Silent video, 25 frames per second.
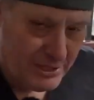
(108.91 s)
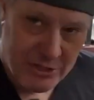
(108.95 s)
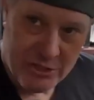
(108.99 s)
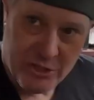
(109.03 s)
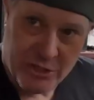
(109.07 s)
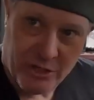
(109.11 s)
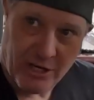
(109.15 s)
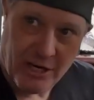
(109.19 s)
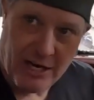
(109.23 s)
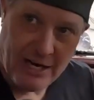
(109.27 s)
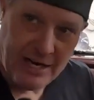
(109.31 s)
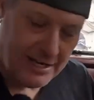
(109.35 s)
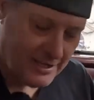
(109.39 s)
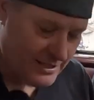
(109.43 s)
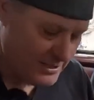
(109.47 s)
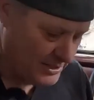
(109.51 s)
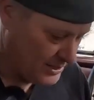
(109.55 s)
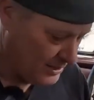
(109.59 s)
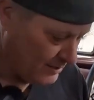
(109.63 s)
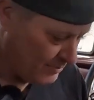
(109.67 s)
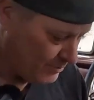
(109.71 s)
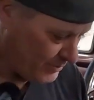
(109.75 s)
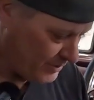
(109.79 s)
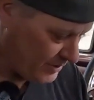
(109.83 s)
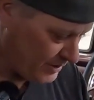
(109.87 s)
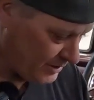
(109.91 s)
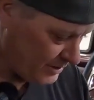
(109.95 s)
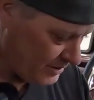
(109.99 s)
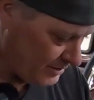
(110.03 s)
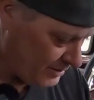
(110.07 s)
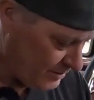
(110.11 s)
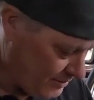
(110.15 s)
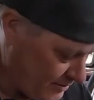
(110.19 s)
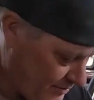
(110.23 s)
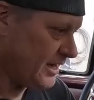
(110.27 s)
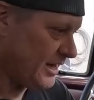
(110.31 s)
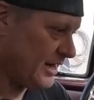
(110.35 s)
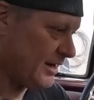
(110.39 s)
try something.
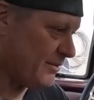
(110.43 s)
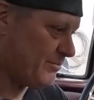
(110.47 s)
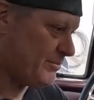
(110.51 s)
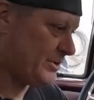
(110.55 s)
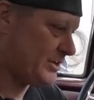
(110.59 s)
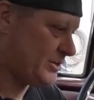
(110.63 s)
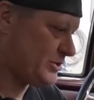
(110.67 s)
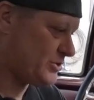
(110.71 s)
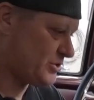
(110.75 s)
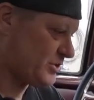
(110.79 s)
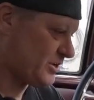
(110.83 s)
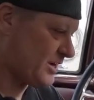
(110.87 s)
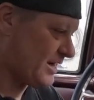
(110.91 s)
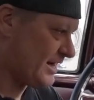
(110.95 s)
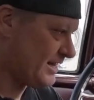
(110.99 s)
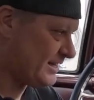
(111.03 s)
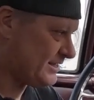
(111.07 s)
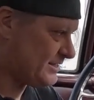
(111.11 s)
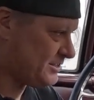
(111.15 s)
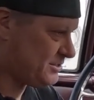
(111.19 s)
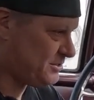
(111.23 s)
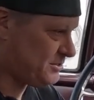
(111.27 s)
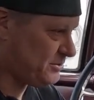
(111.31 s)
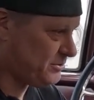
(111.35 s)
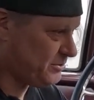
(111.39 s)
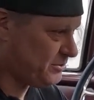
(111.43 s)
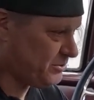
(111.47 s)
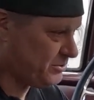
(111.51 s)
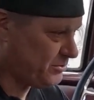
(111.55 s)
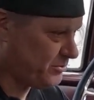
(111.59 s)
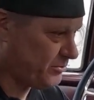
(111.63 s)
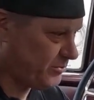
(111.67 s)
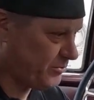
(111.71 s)
I'm gonna try to